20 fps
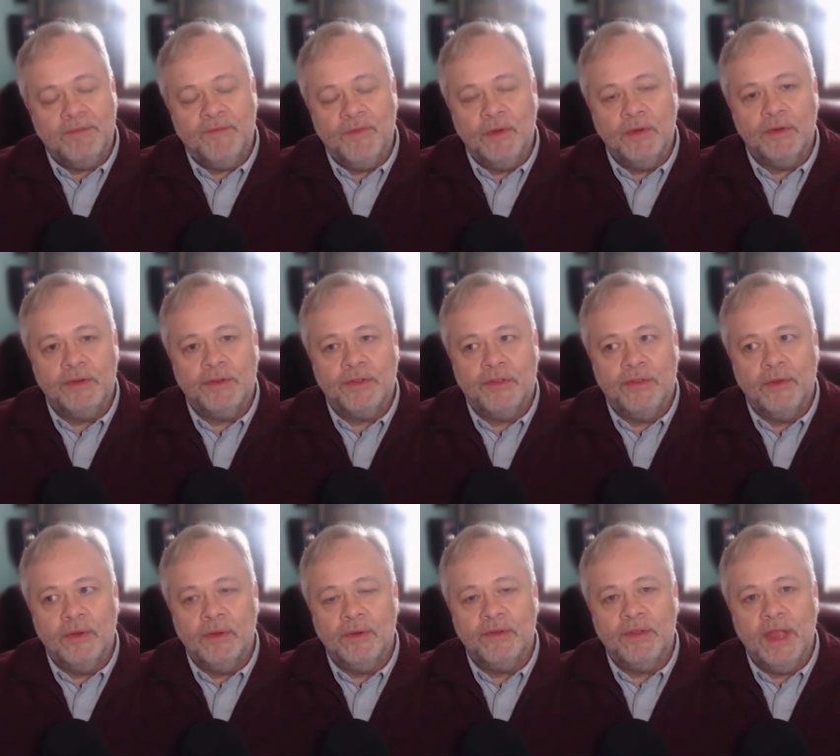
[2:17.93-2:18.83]
first
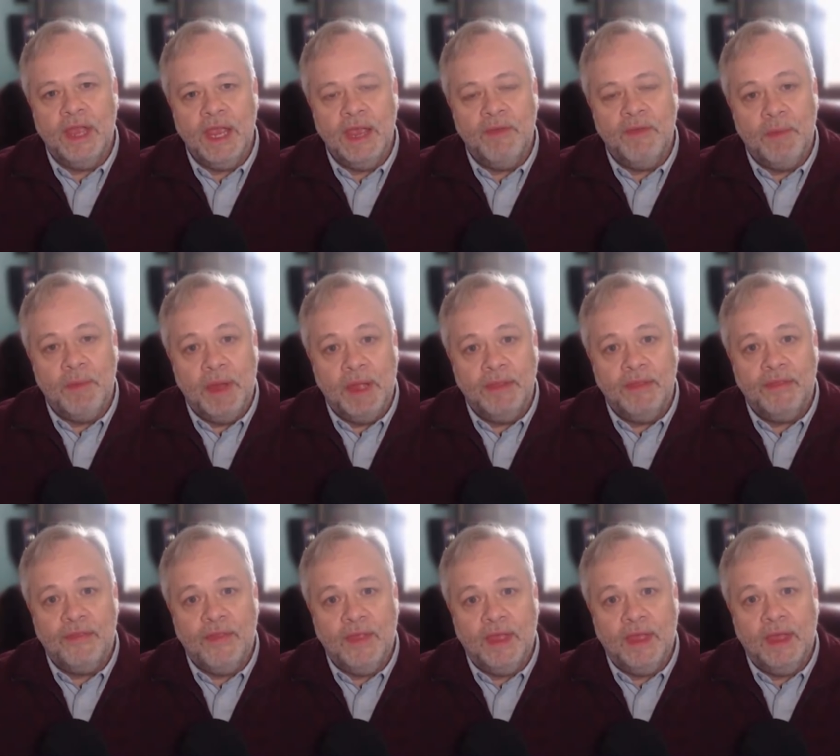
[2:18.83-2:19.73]
Thursday of the month,
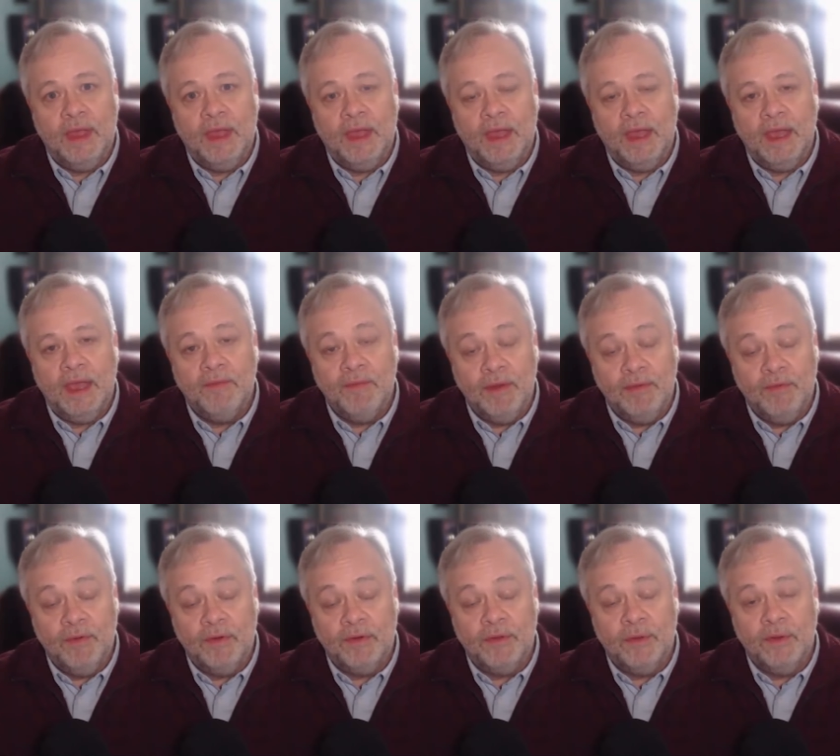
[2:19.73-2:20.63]
every
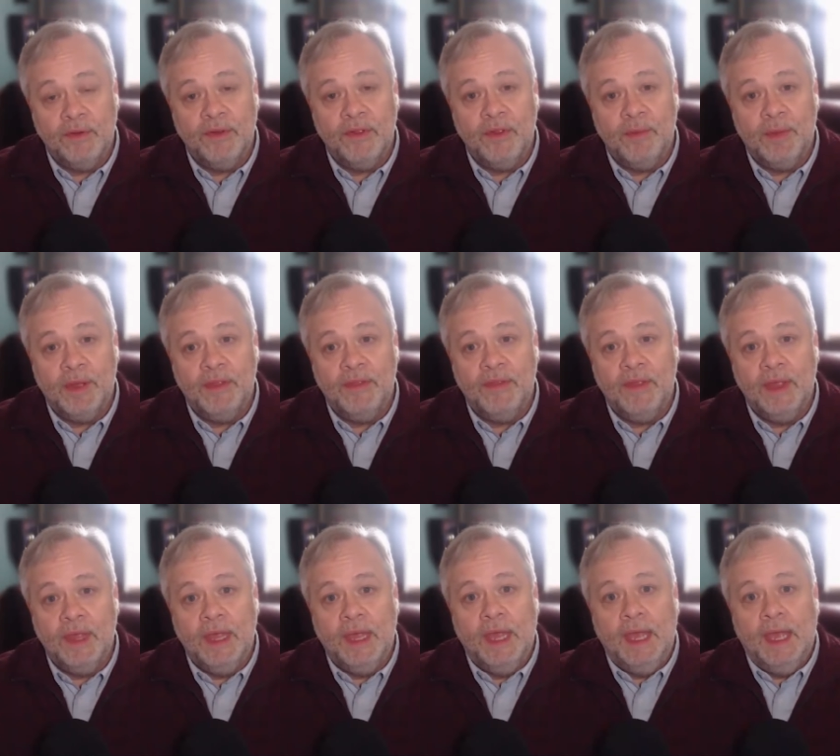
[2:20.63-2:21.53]
first Thursday of the month
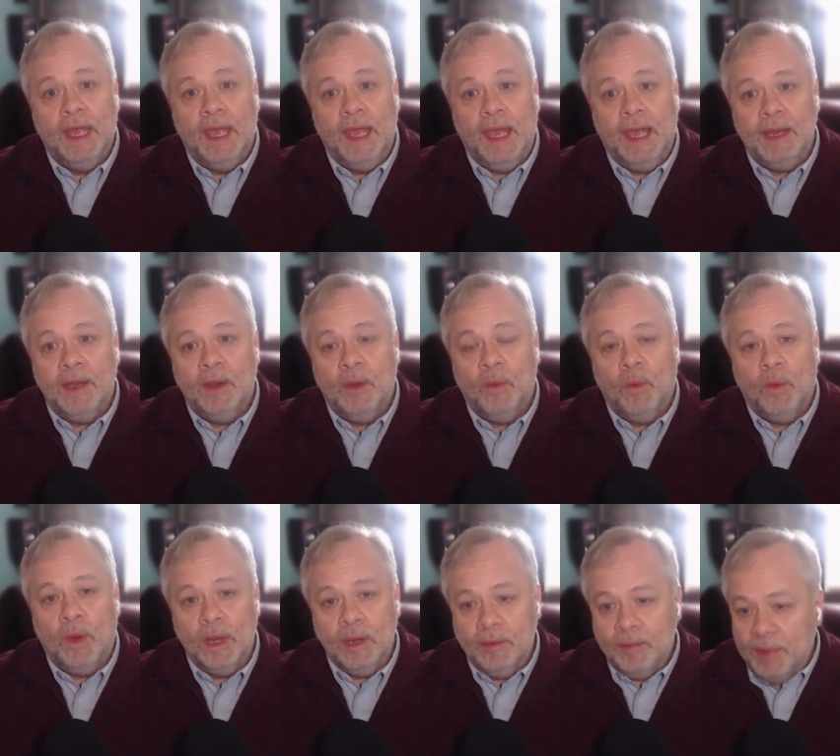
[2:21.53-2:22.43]
at
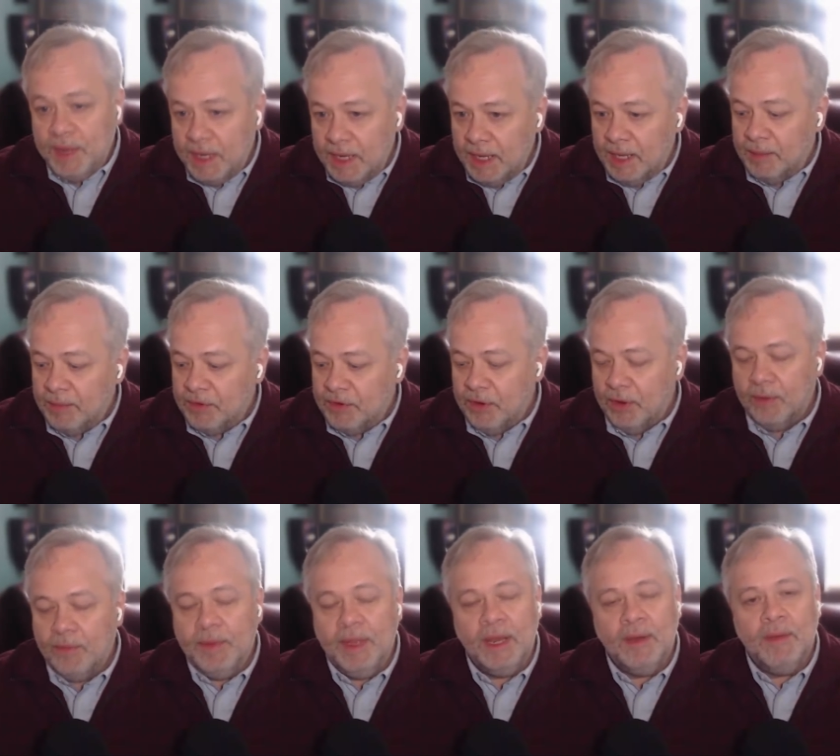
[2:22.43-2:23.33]
1 p.m.
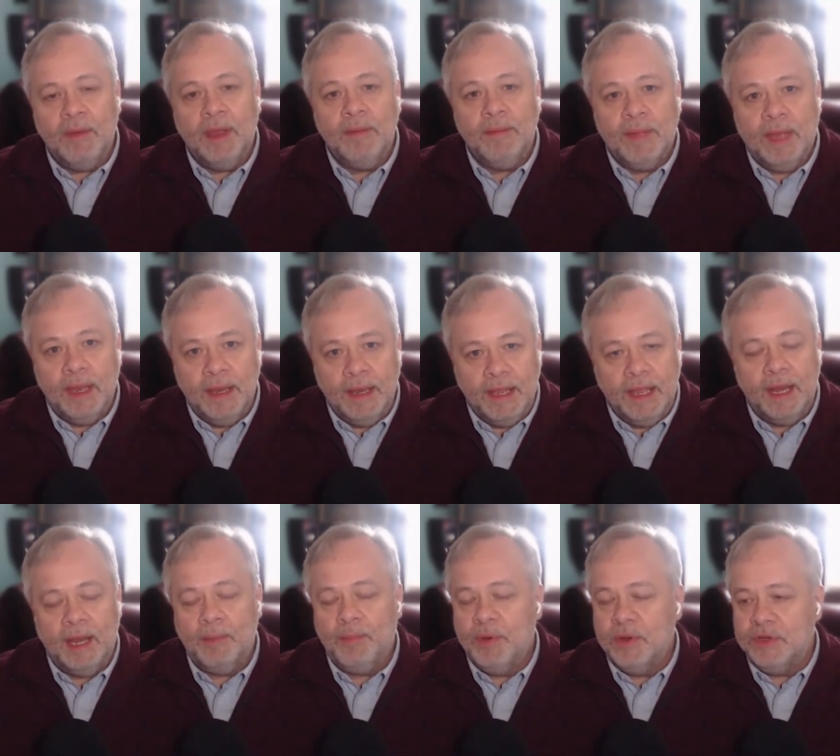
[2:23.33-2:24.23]
So anyway, and again,
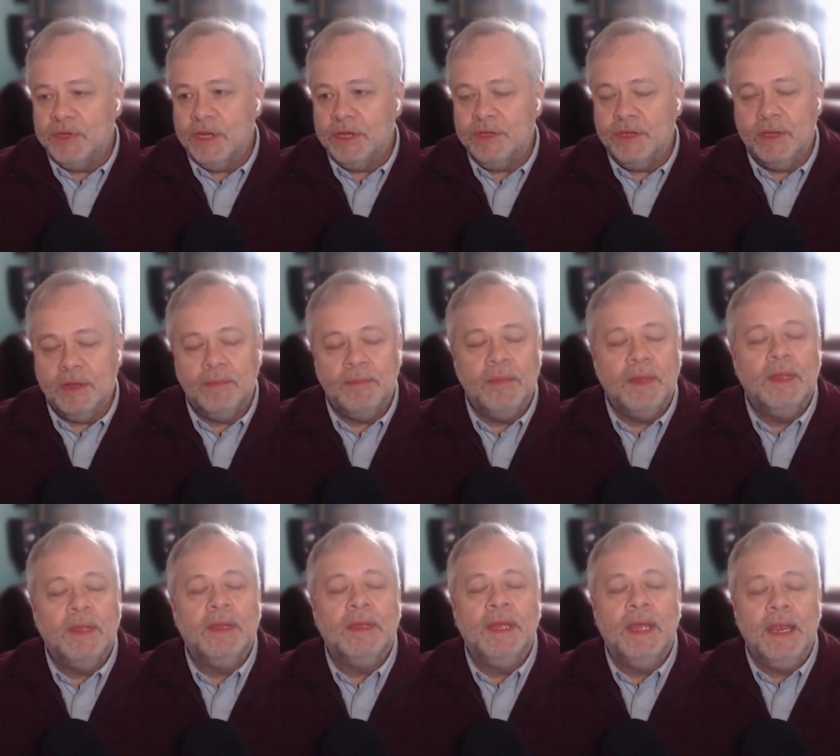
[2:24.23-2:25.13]
I appreciate you
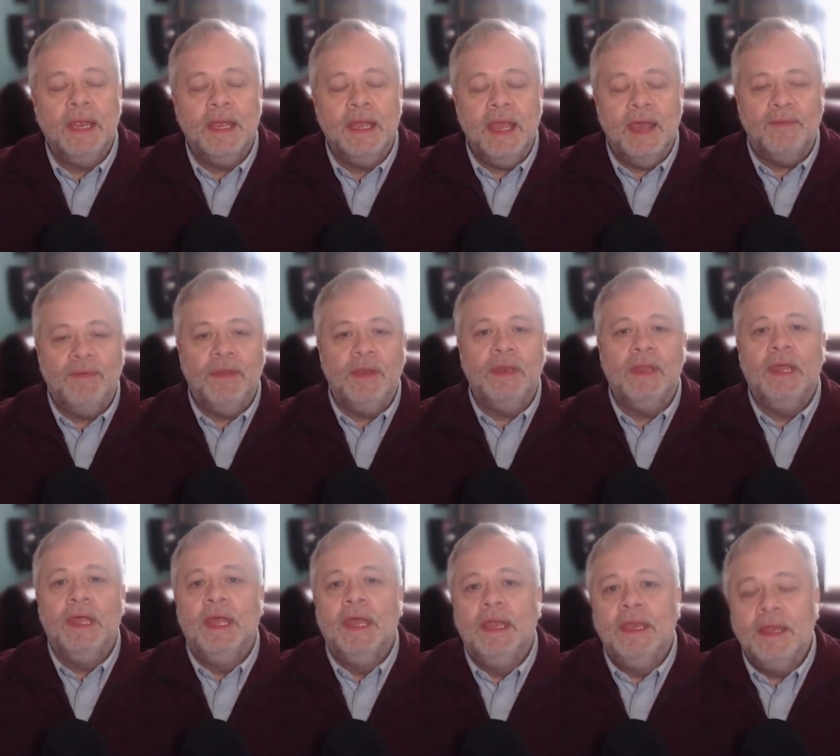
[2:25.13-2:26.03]
getting Kevin
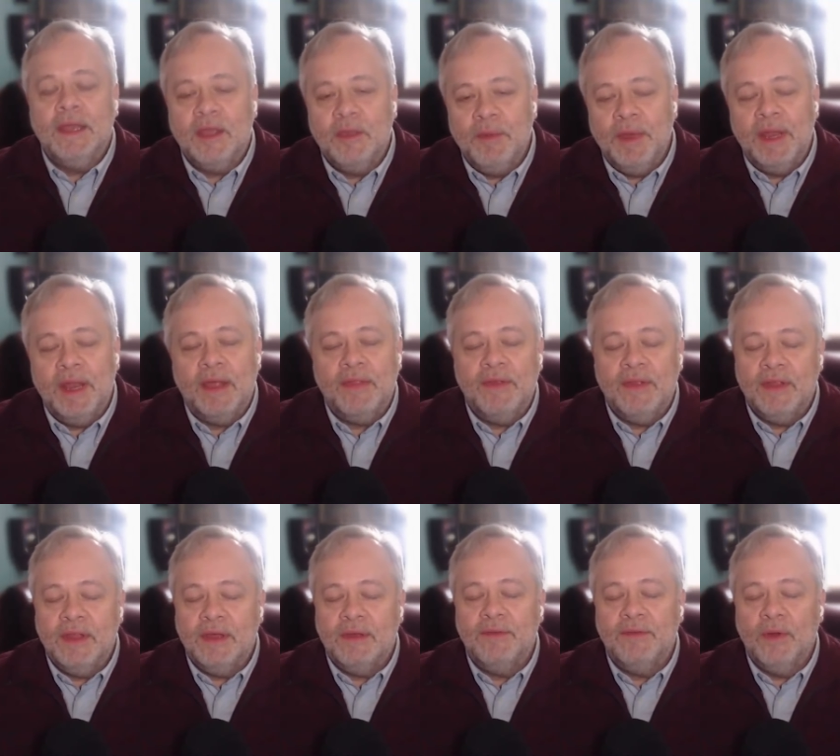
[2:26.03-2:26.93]
to come in. I thought
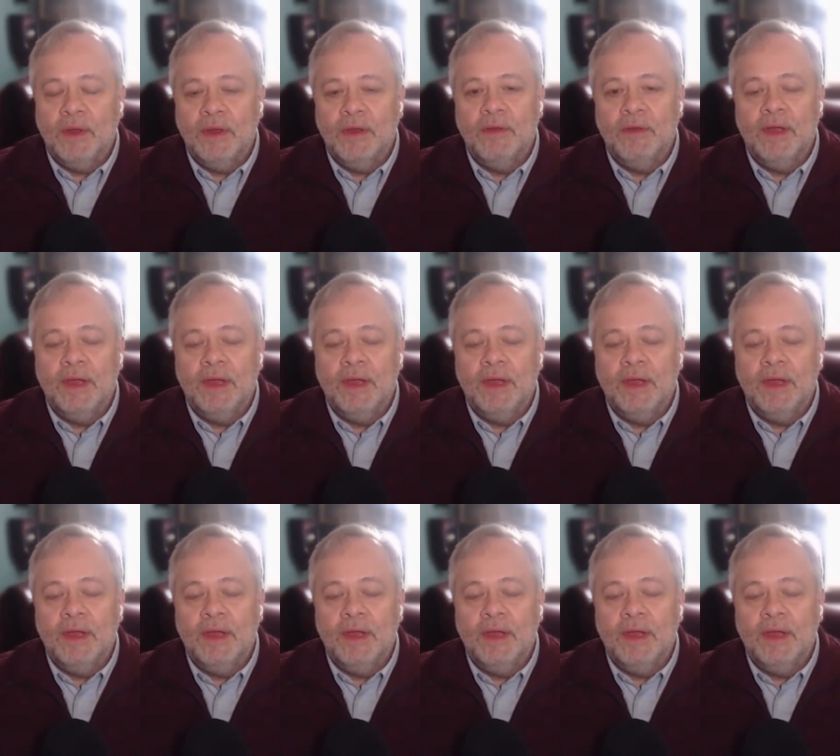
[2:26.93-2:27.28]
that was very